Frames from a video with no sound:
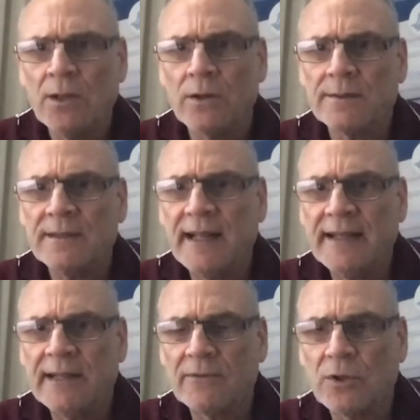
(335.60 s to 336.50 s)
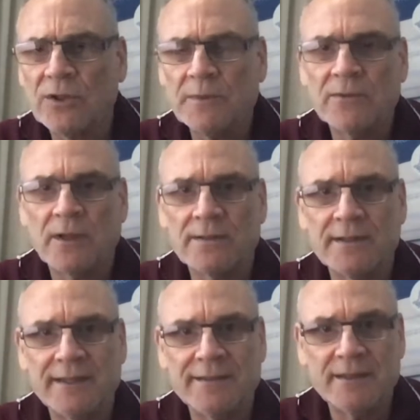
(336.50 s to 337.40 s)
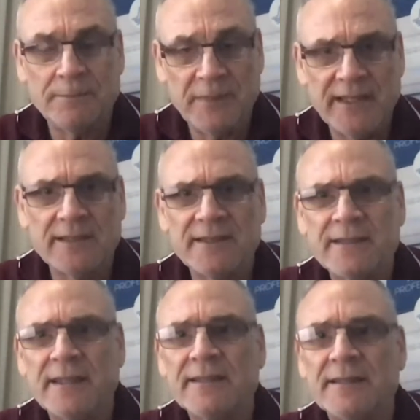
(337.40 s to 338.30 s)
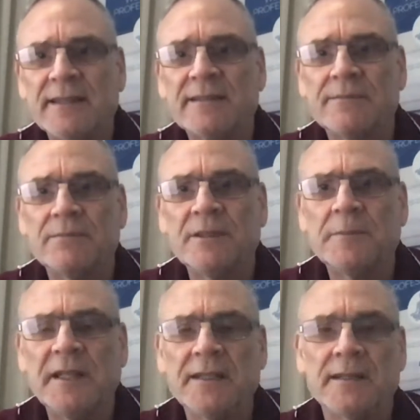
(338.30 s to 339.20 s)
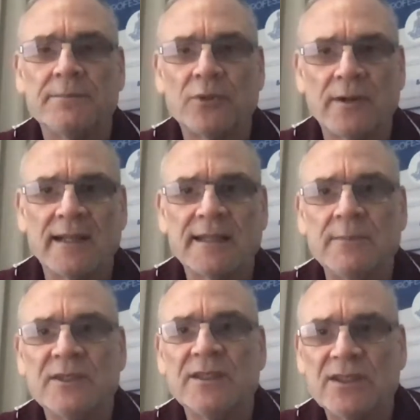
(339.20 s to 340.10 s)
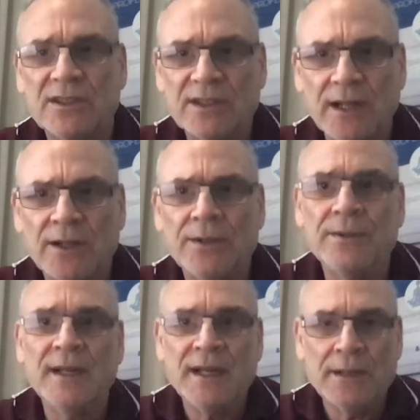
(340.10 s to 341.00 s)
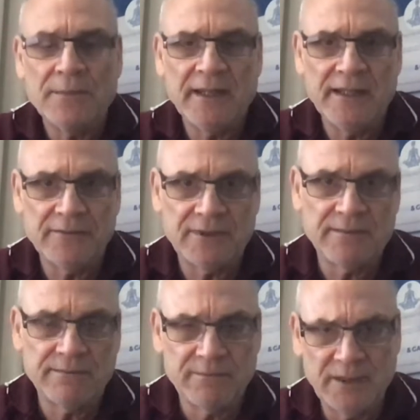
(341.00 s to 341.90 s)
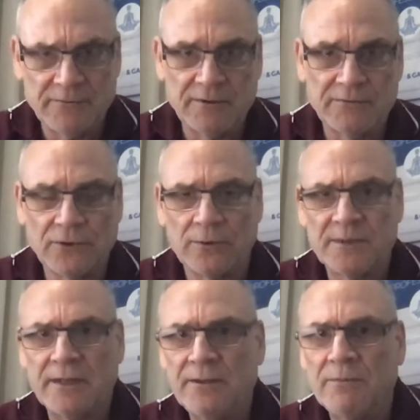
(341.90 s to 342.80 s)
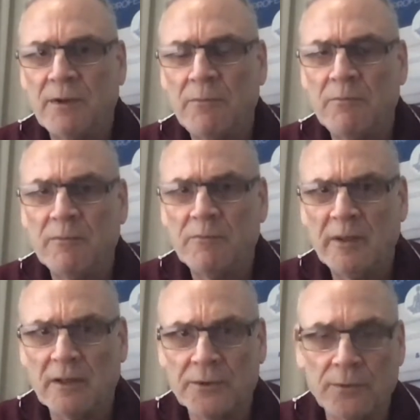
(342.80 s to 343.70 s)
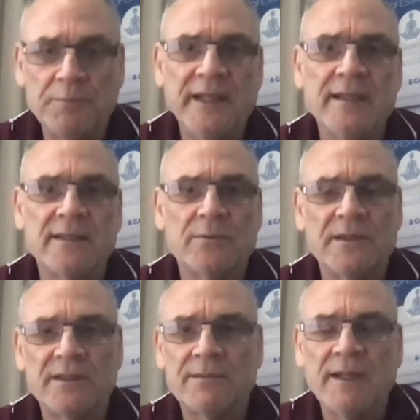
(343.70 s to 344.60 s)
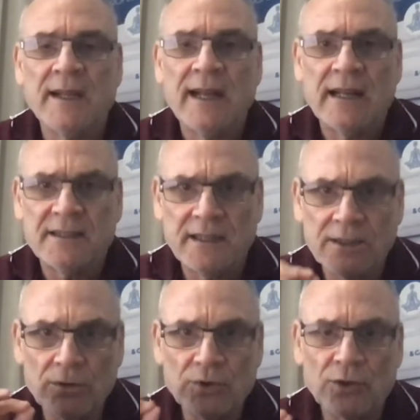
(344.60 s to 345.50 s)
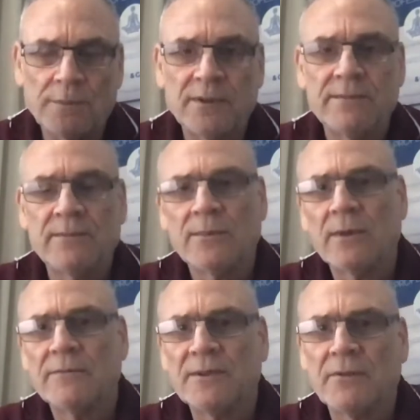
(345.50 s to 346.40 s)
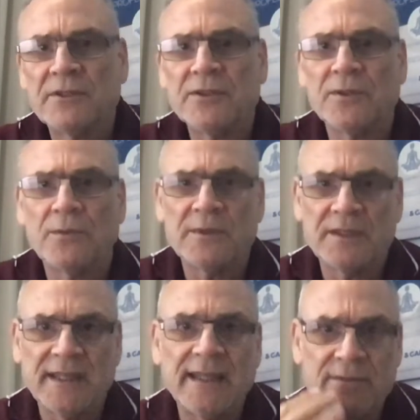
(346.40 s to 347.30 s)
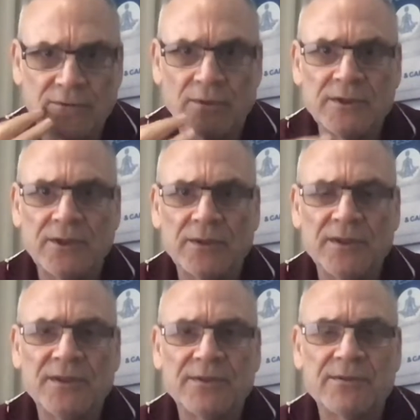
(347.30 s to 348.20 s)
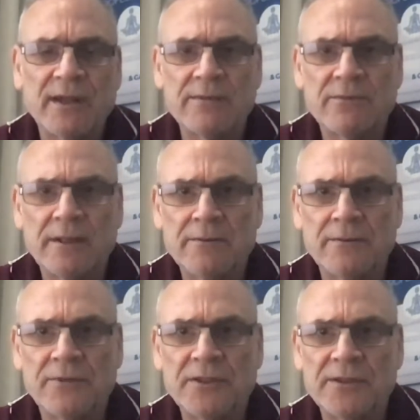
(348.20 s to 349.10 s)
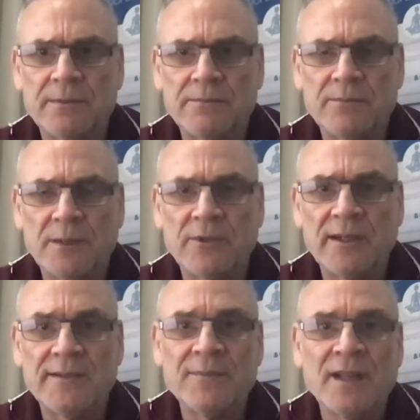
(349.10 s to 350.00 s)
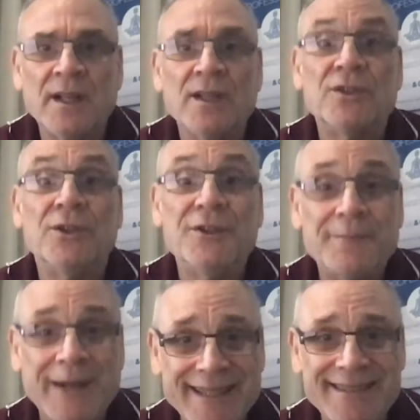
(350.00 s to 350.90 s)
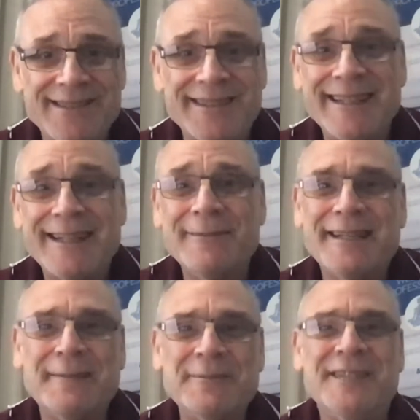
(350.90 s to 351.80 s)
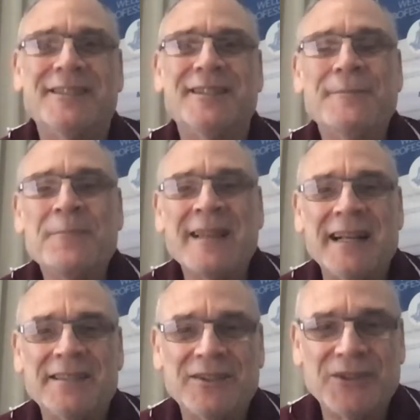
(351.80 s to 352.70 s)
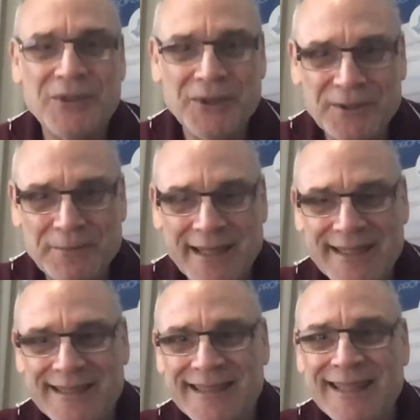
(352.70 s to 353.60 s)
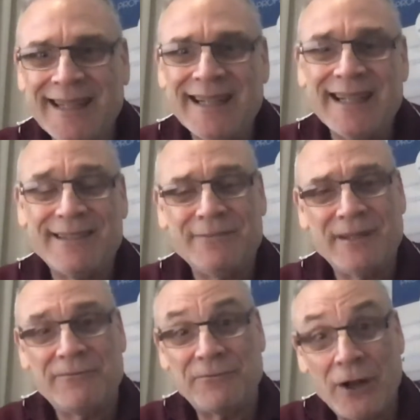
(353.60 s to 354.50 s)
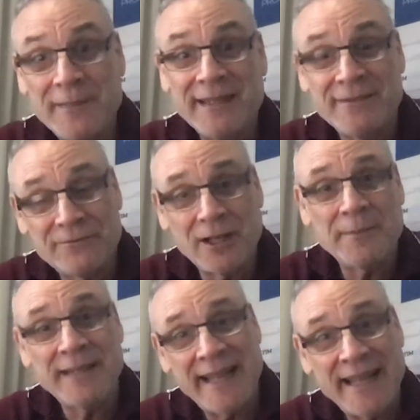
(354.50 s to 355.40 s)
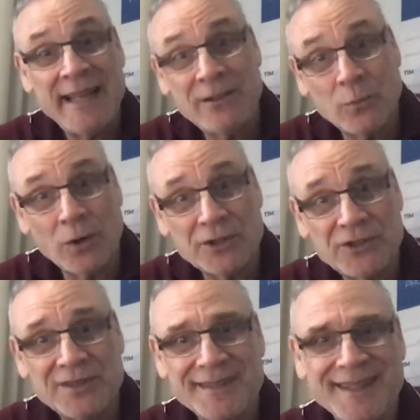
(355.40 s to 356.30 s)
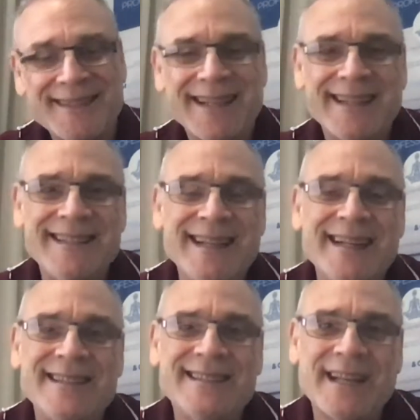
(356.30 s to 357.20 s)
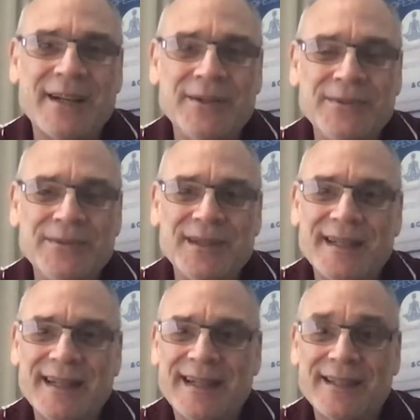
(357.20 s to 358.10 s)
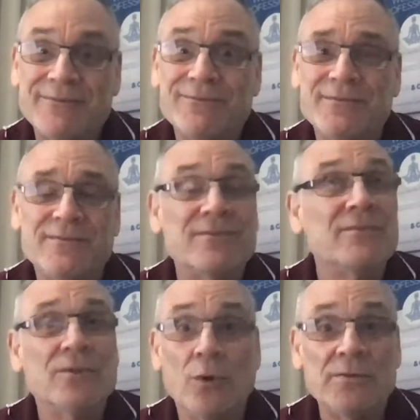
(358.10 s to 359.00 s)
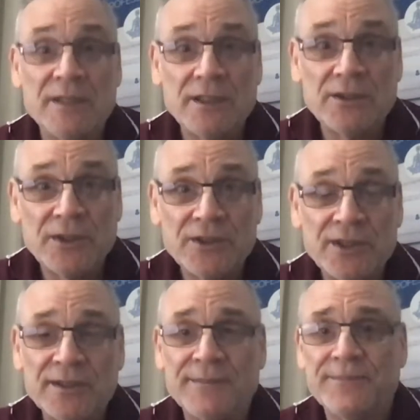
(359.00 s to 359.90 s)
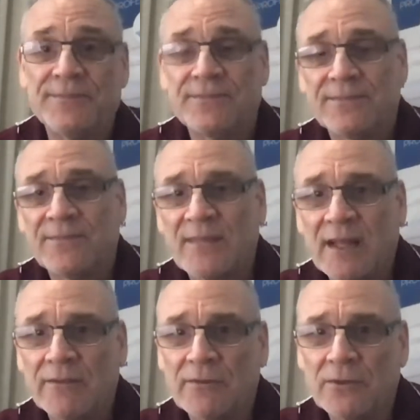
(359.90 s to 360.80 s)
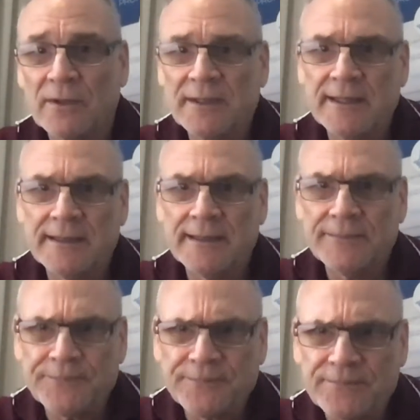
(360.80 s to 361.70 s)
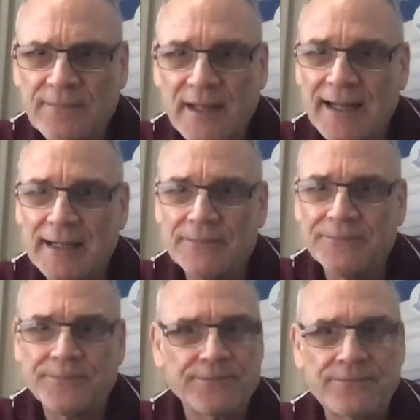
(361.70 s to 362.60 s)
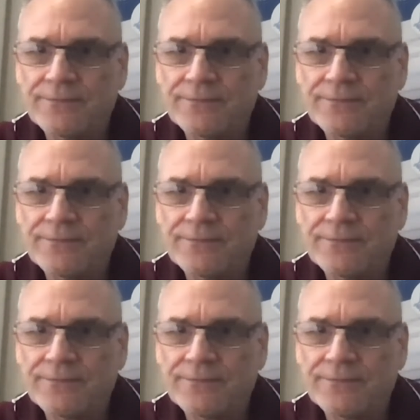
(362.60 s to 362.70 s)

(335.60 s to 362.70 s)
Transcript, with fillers: Look, and then of course we've got the the beadless. This this this this particular product comes in so many different different forms. Now you know, we've got little beadlets, which has a little drop of, of essential oil once again for internal use. Great, great to freshen the, the breath. Toothpaste. It comes as a, as a toothpaste. A foaming foaming hand wash. Okay, so uh, laundry detergent. Have I forgotten anything? Um,